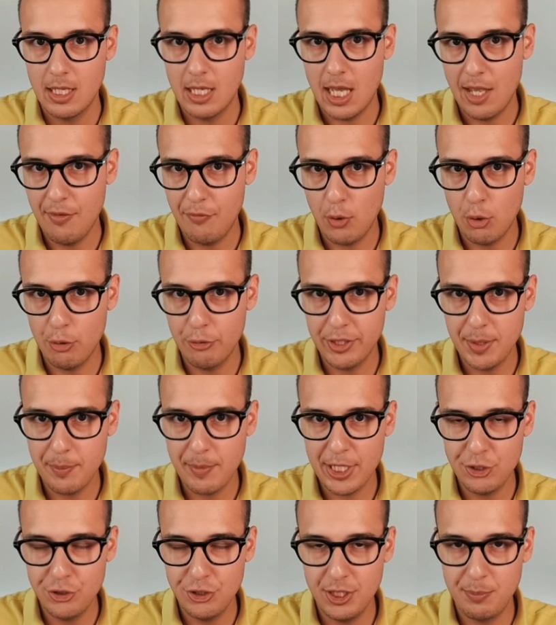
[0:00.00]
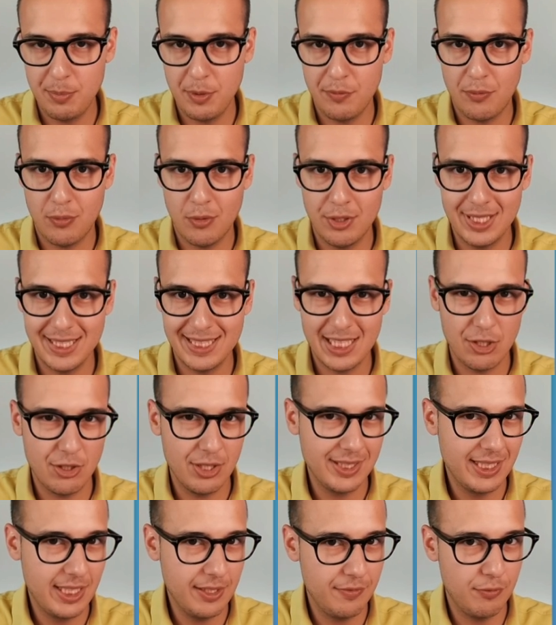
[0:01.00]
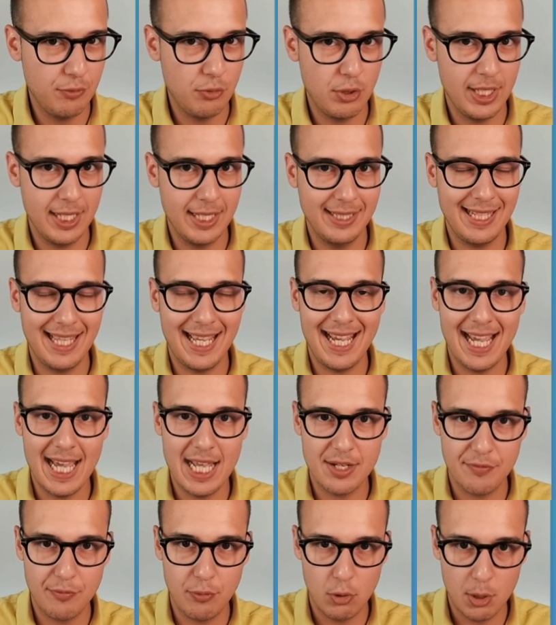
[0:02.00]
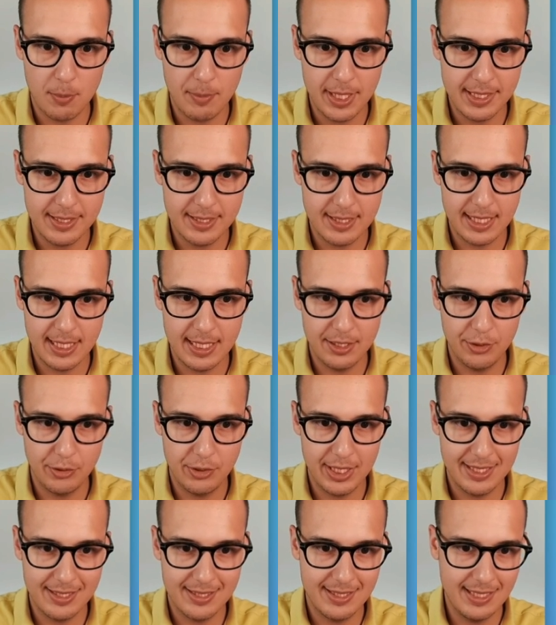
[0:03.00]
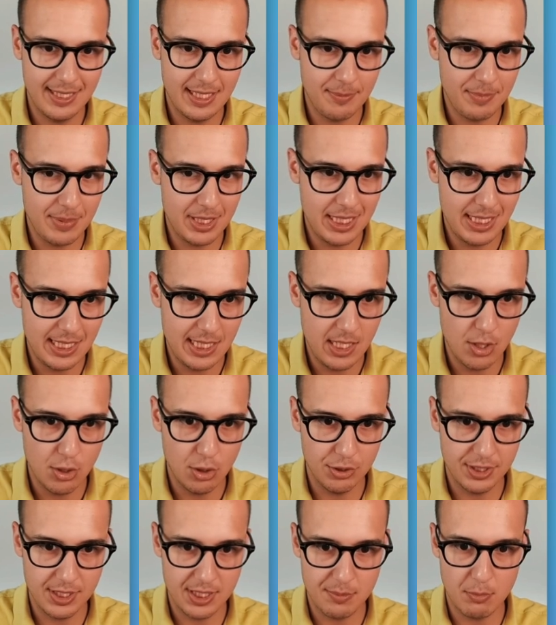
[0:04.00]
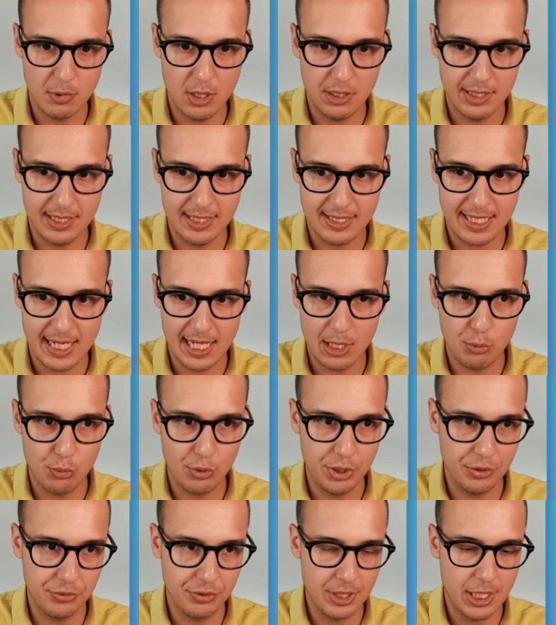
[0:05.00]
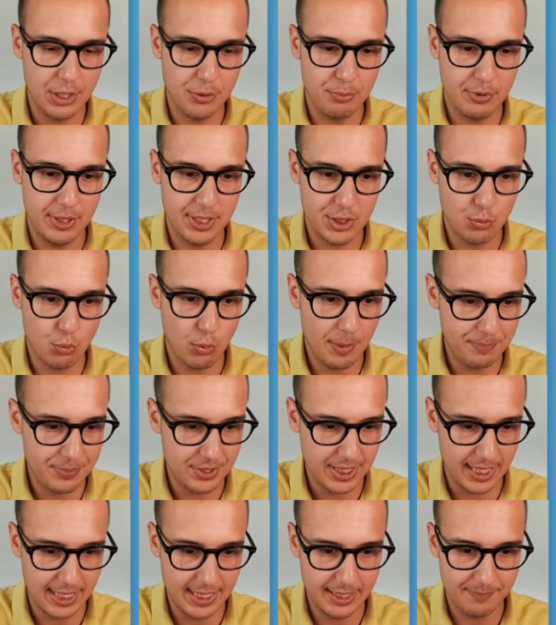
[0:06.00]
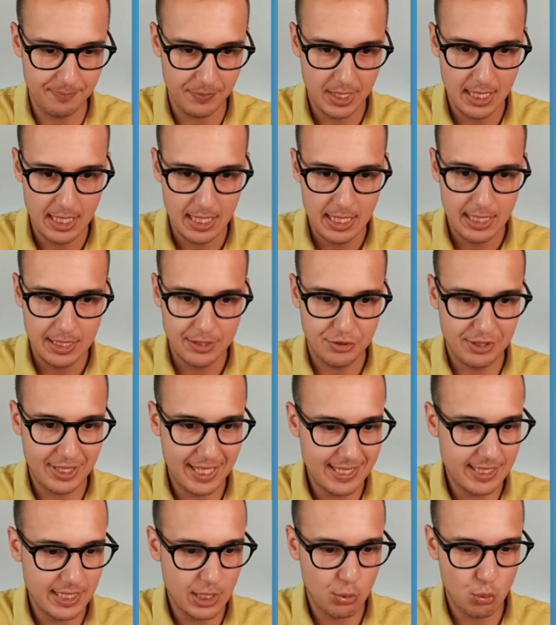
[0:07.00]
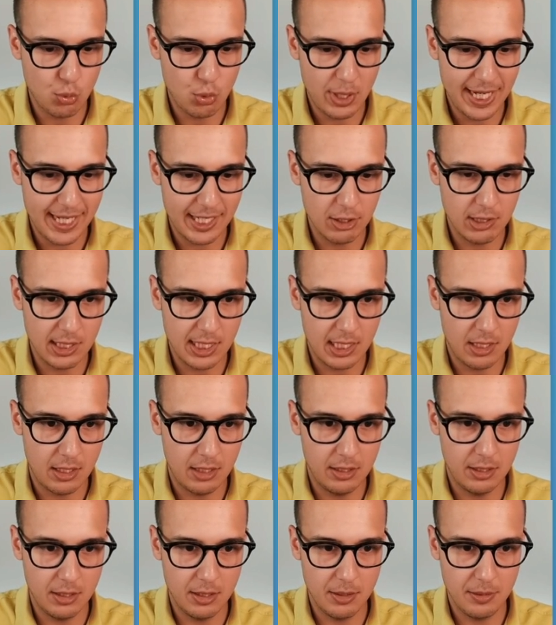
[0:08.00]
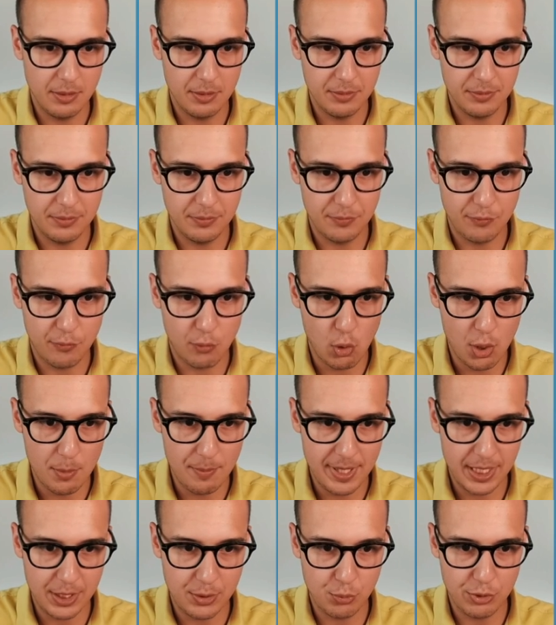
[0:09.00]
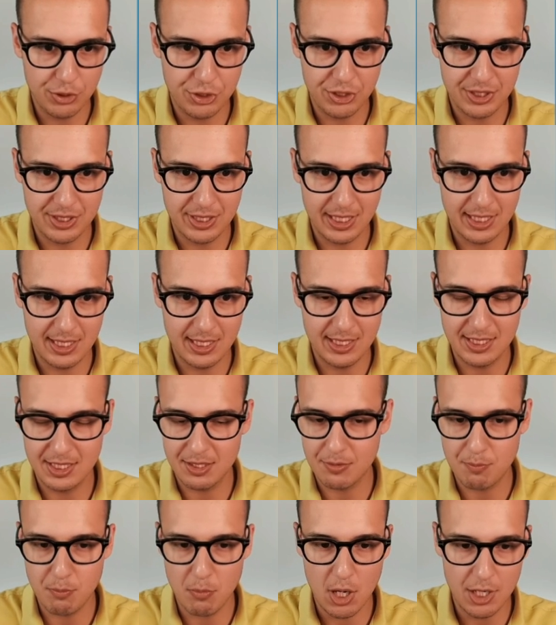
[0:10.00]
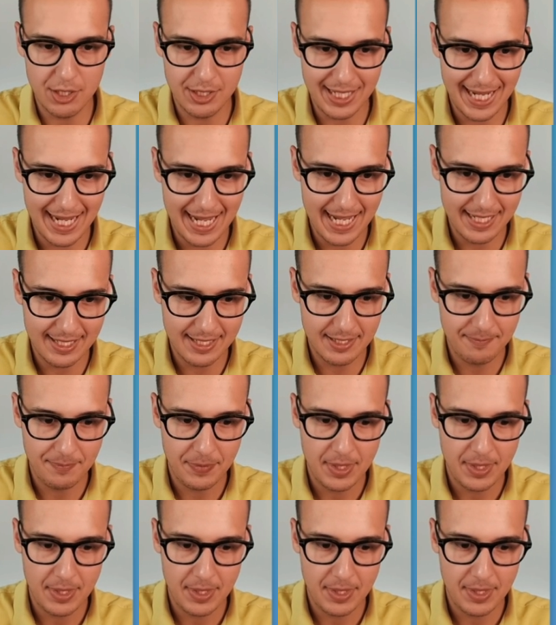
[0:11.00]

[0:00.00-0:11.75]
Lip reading: I've already mentioned it before that there are different ad formats, and you can see them here on the Smart Ads gallery on the Outbrain's website. So that's the regular format, which is the smart ad,